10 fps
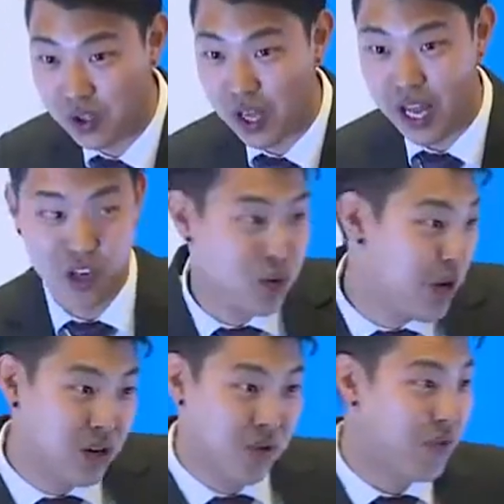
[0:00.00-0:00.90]
to it, and you
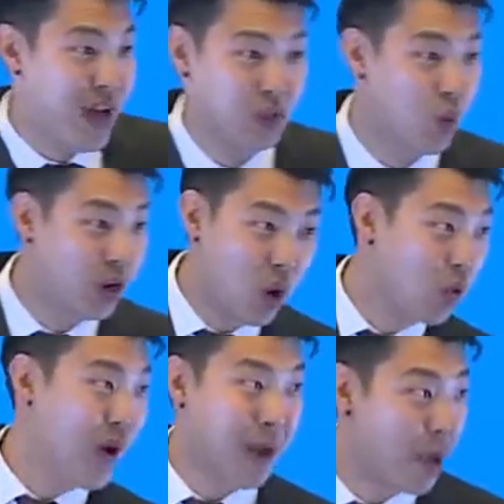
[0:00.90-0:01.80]
and your friends want to go
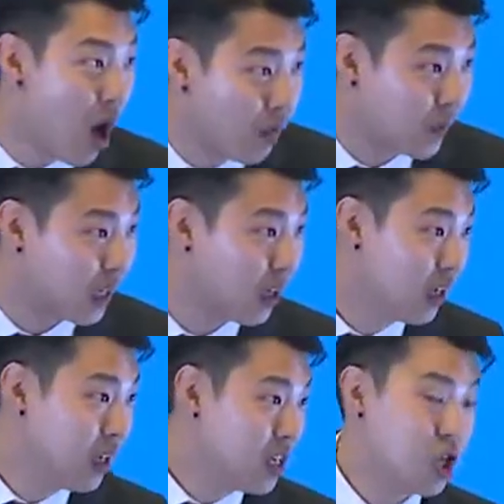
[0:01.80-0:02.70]
grab coffee.
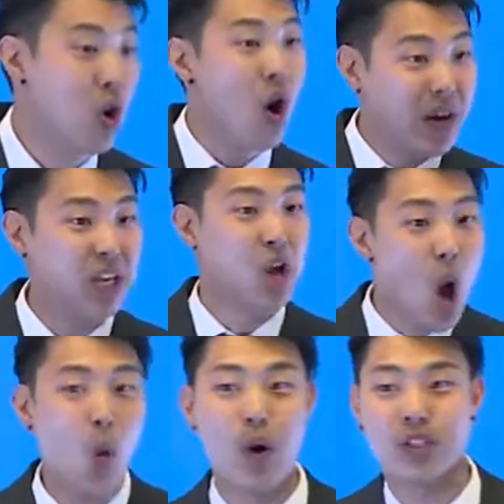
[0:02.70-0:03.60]
You already
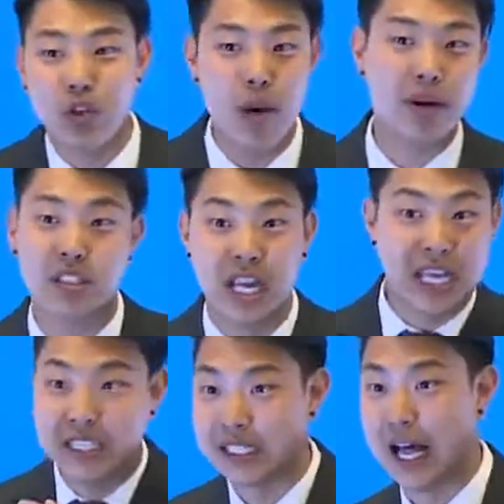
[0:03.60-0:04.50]
know what Starbucks
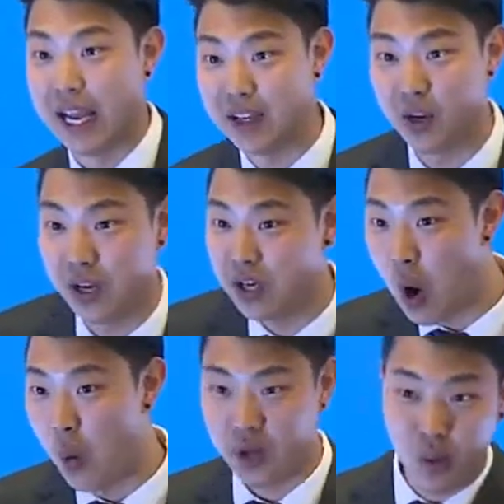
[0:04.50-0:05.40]
tastes like. You already
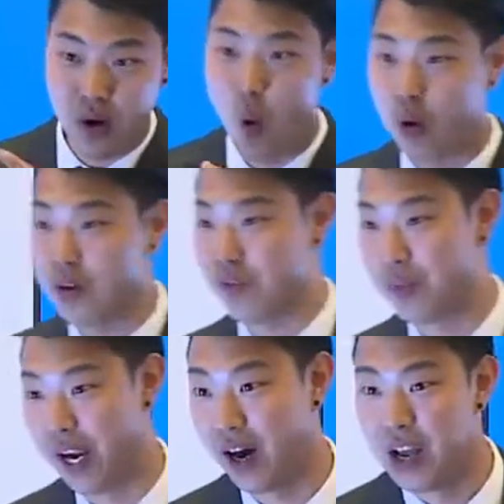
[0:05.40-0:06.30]
know what you want to order from
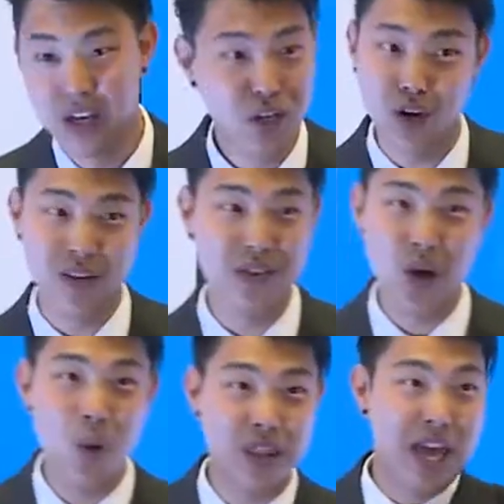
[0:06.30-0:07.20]
there. You don't even
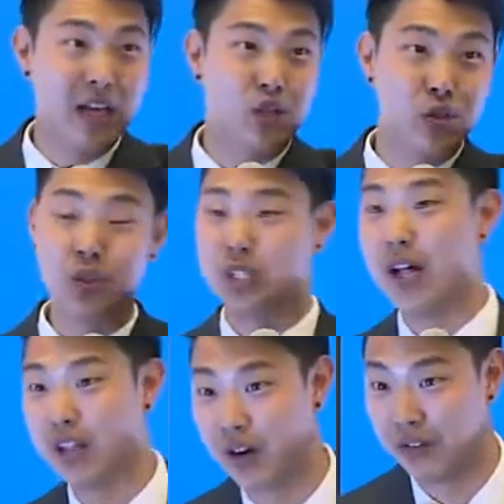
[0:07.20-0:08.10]
know what the heck Juice
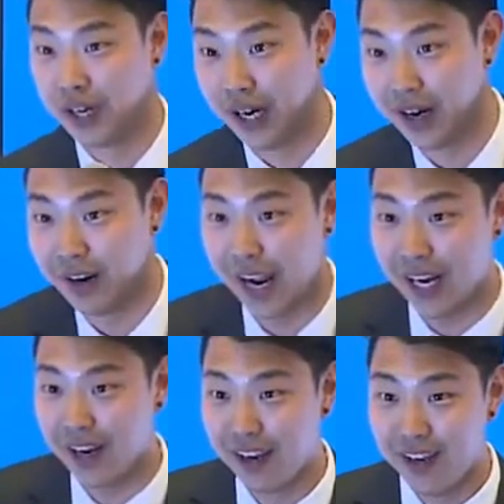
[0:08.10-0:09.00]
selling over here,
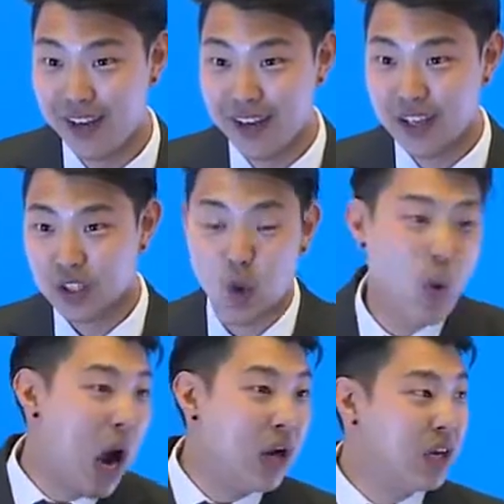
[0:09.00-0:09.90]
right? So
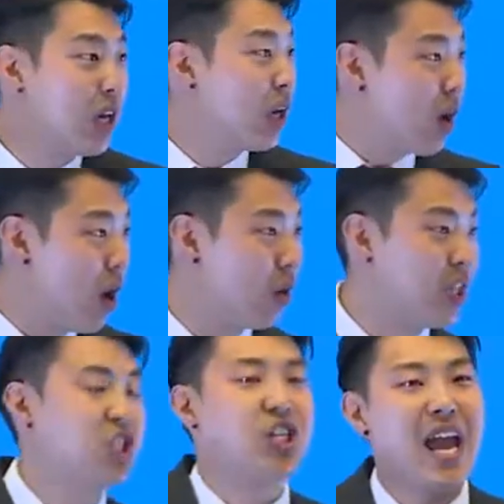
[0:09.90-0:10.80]
where are you going to go?
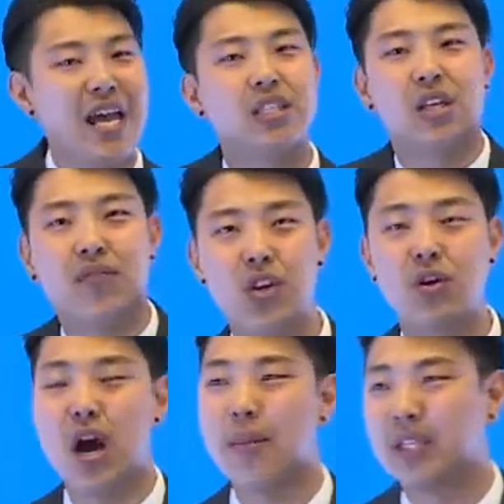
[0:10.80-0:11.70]
The chances of you
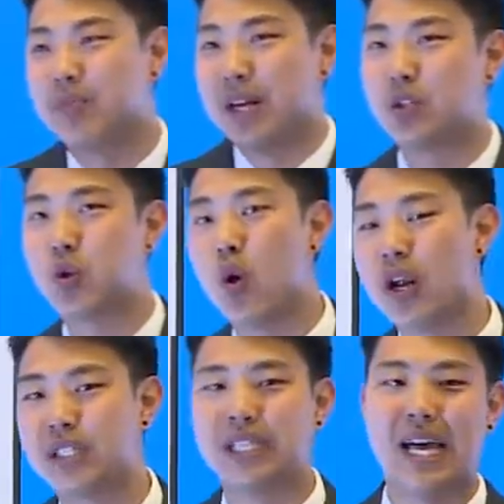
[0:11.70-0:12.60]
coming to my store
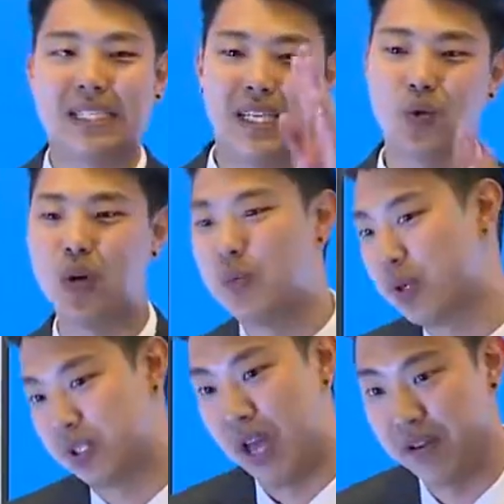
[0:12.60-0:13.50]
is less than
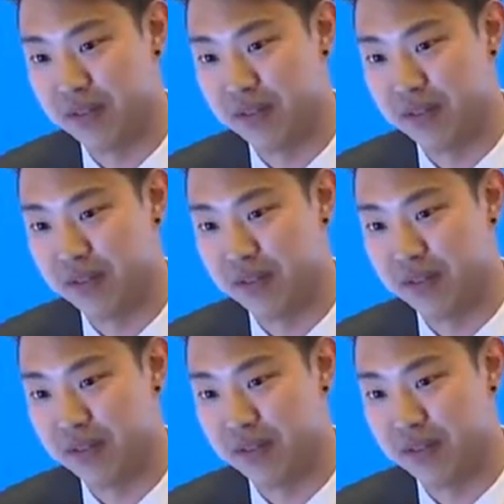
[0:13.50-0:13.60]
20%.